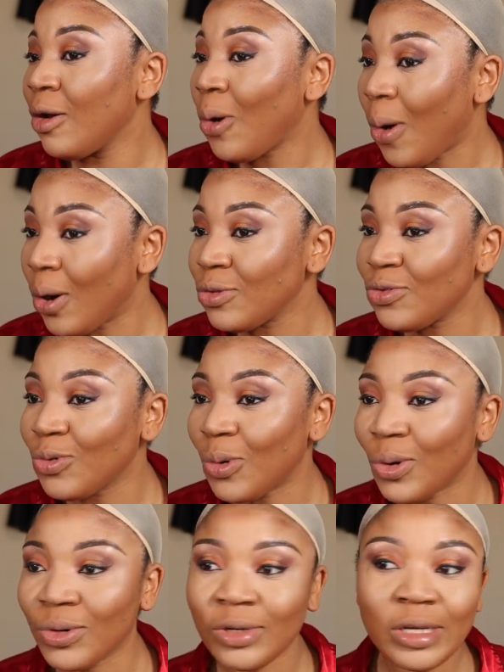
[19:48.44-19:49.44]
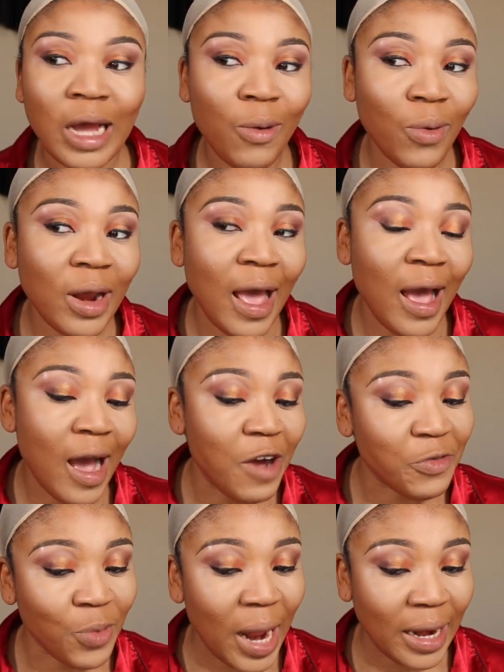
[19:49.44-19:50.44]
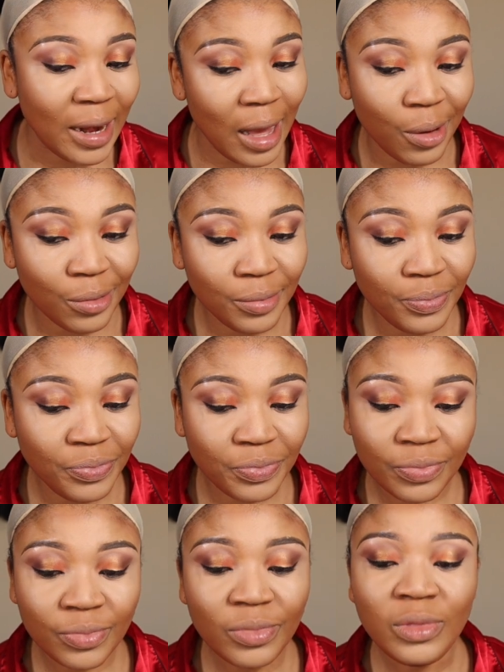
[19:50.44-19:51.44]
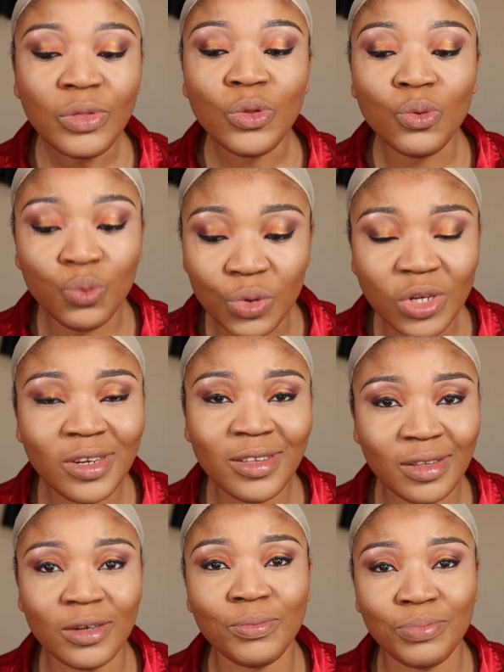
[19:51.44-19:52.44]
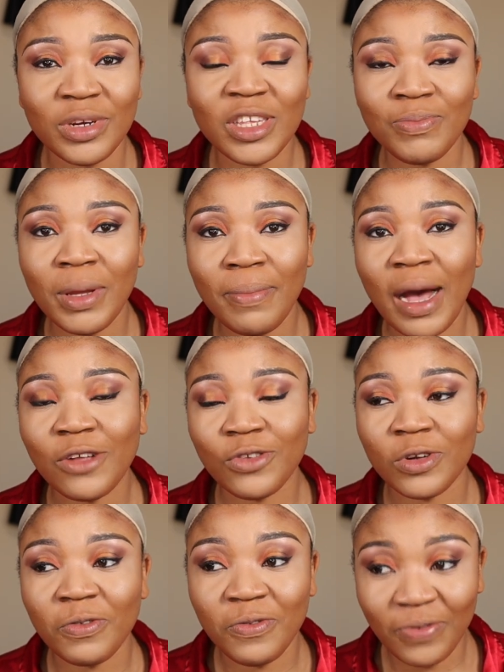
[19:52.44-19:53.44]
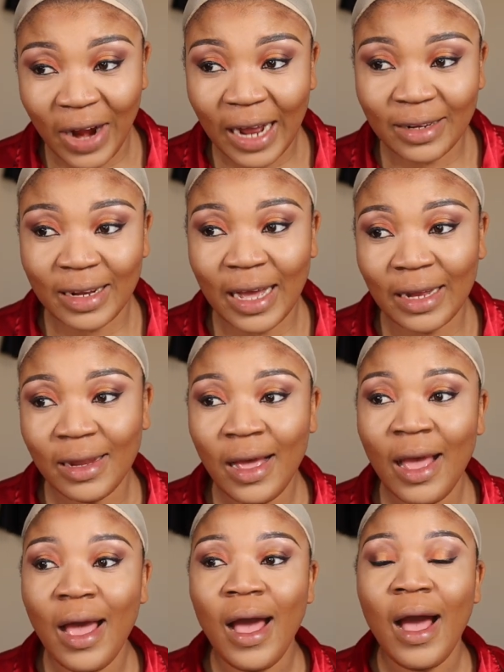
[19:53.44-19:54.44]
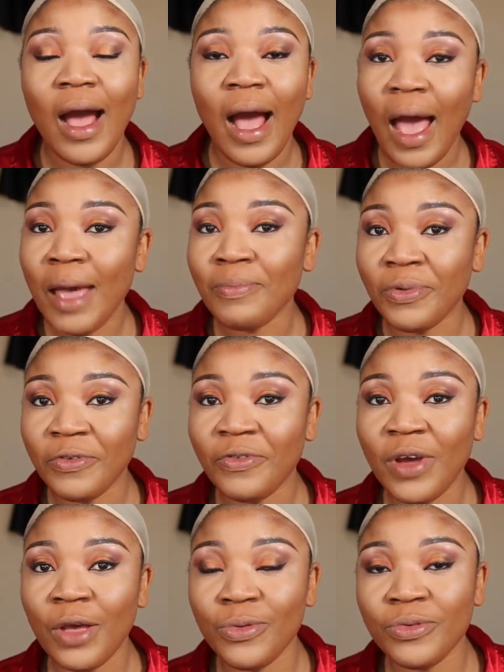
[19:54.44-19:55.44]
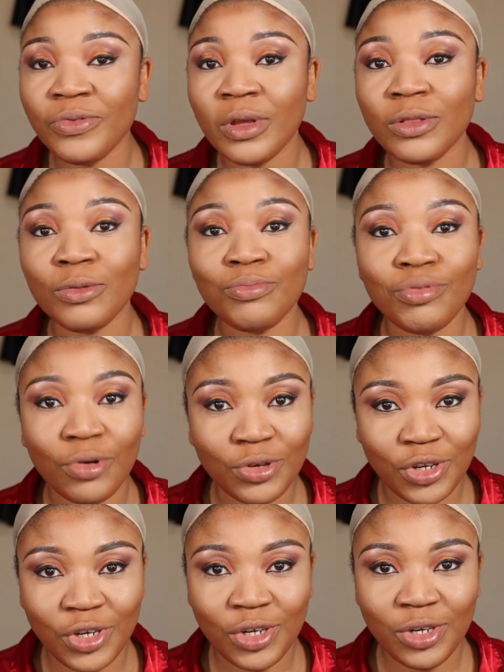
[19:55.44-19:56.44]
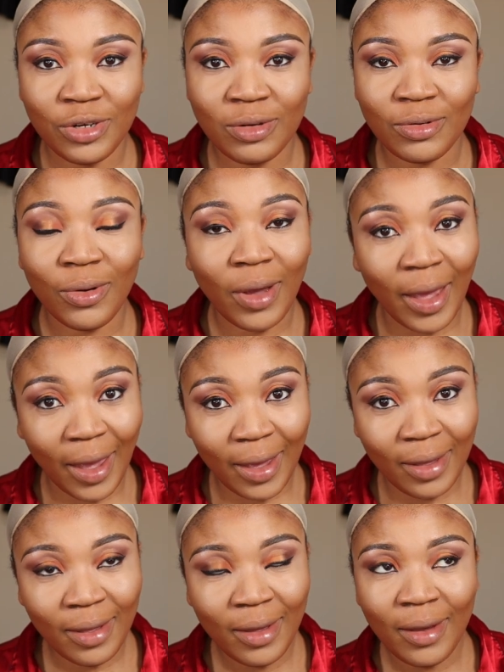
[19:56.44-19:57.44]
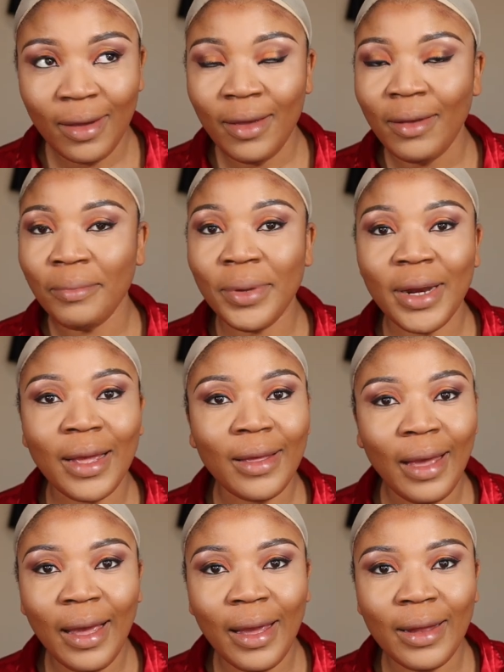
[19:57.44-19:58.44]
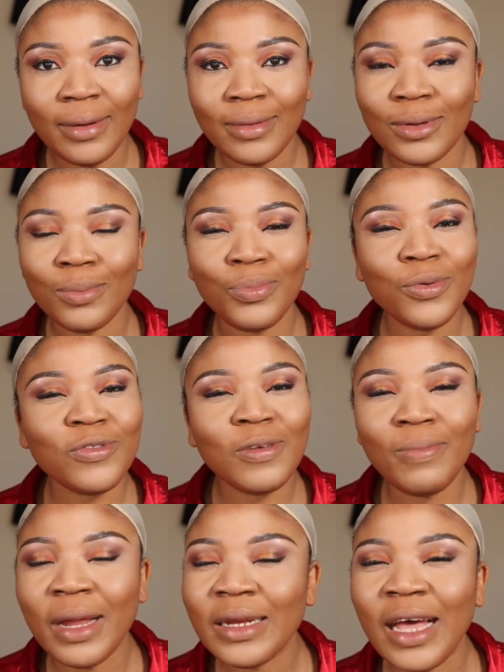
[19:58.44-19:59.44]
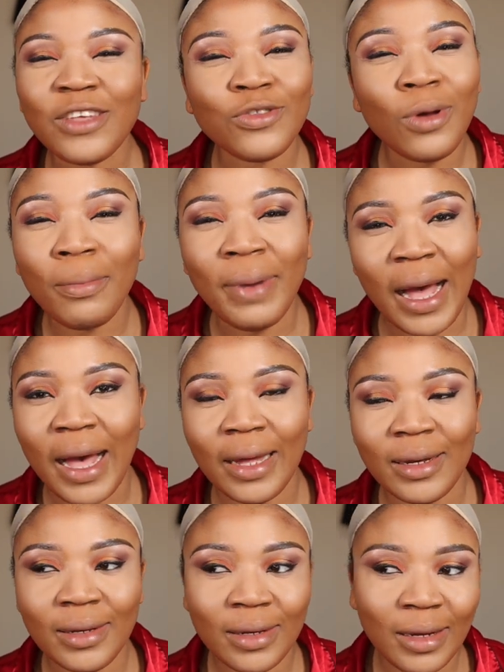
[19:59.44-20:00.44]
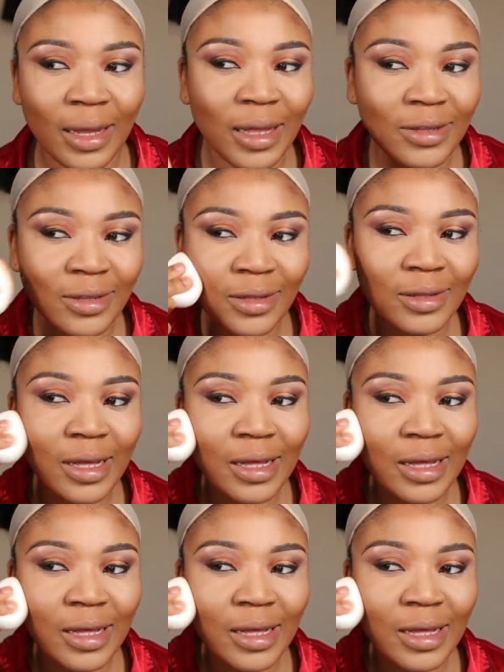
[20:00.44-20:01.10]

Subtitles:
contour than what I have right now, which still brings me back to the fact that I prefer using the brush. okay? But again, the beauty blender is not bad. It's